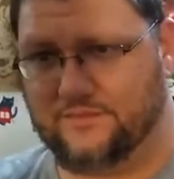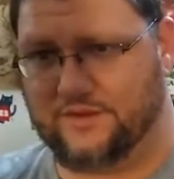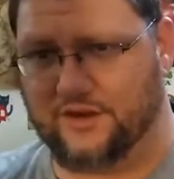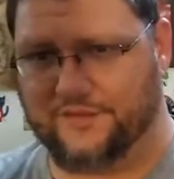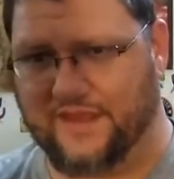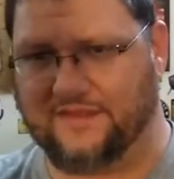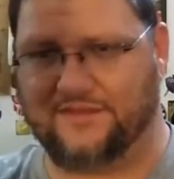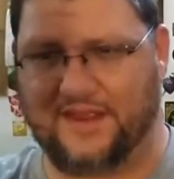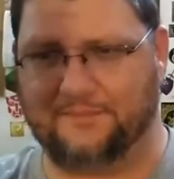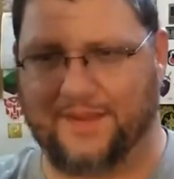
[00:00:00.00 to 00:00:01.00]

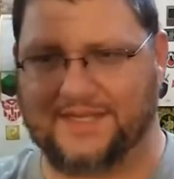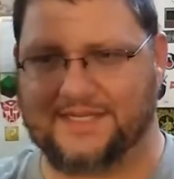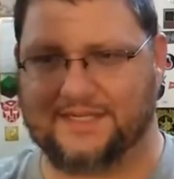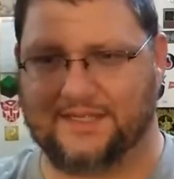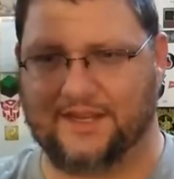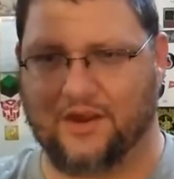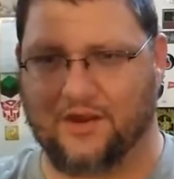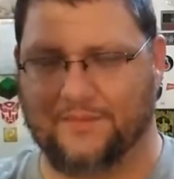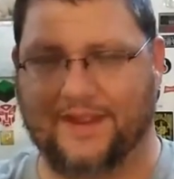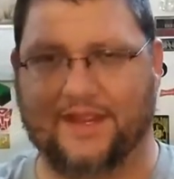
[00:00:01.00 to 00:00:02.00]
they basically
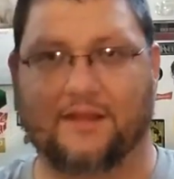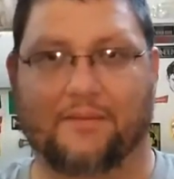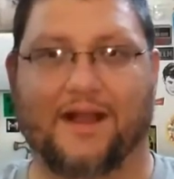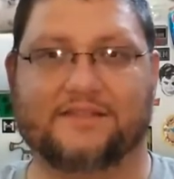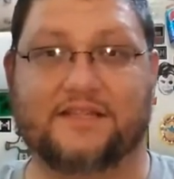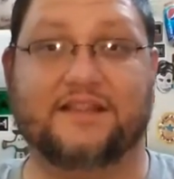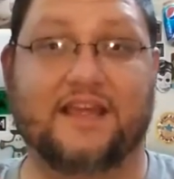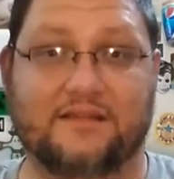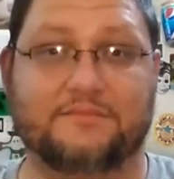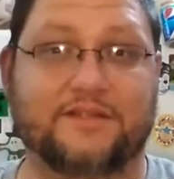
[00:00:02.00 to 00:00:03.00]
are making a box that
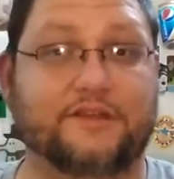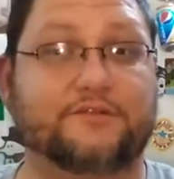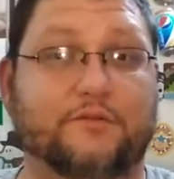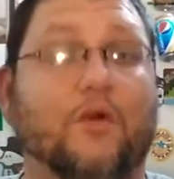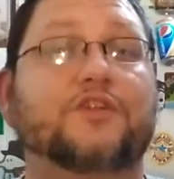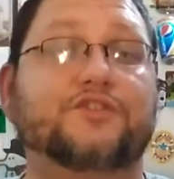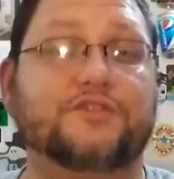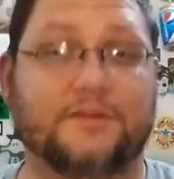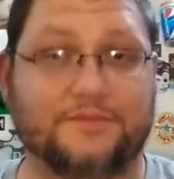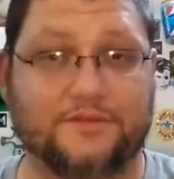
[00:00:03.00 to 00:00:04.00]
they themselves would want to
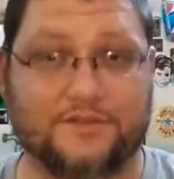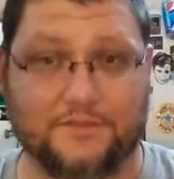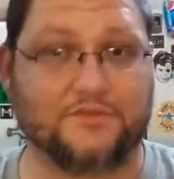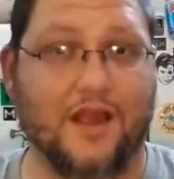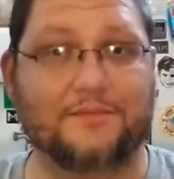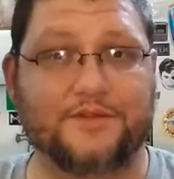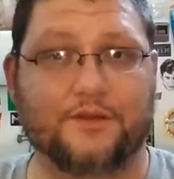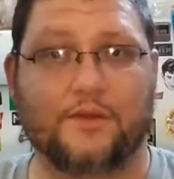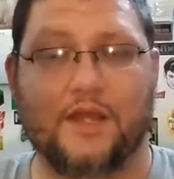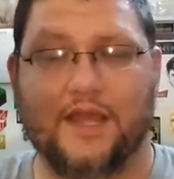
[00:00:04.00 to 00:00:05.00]
subscribe
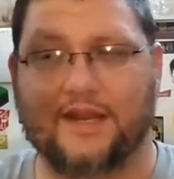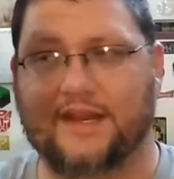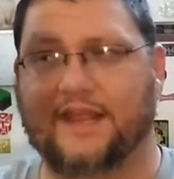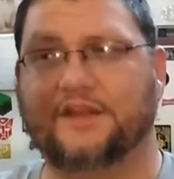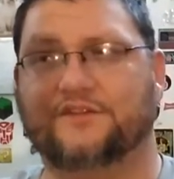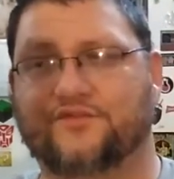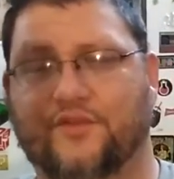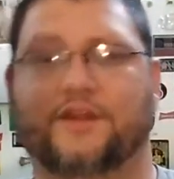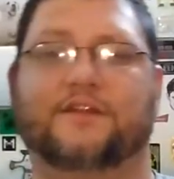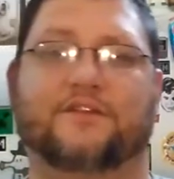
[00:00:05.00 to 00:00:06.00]
to. And they
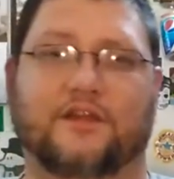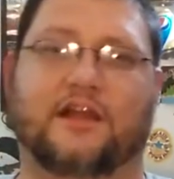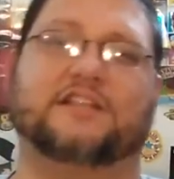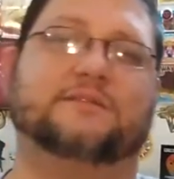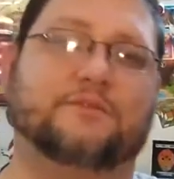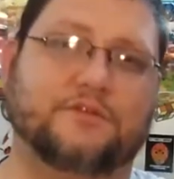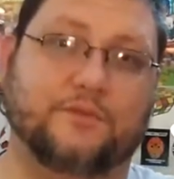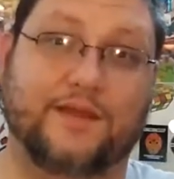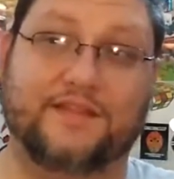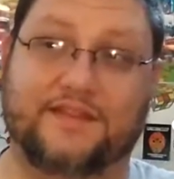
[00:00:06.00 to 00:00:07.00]
treat the customers
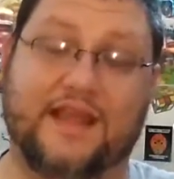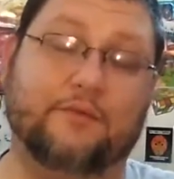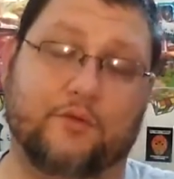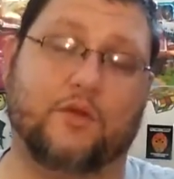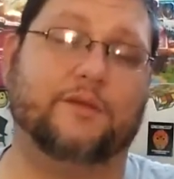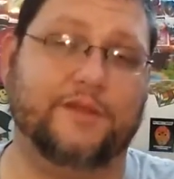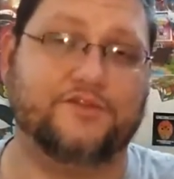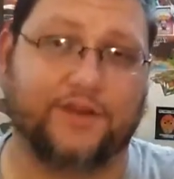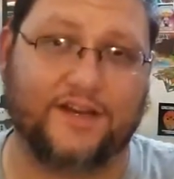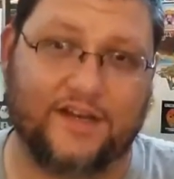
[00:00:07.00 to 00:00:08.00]
the way that they would want to be
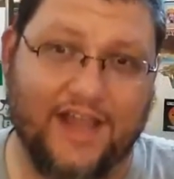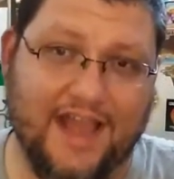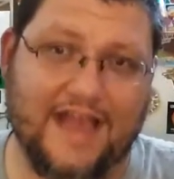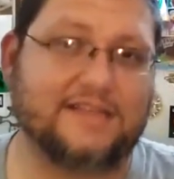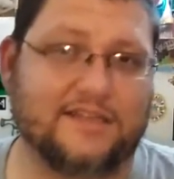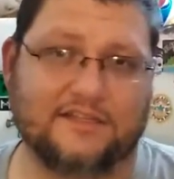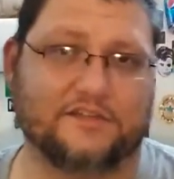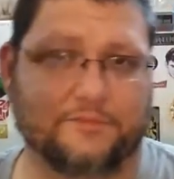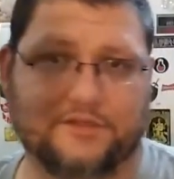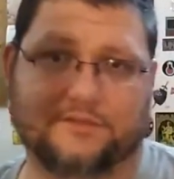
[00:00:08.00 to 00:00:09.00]
treated as
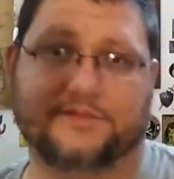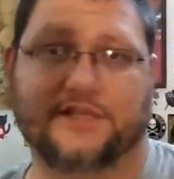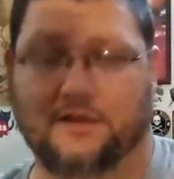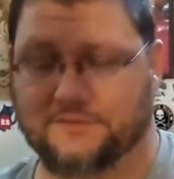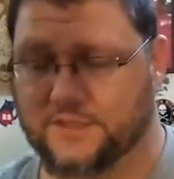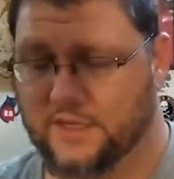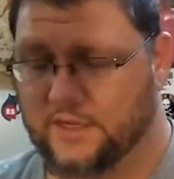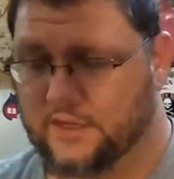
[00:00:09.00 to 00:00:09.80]
customers themselves,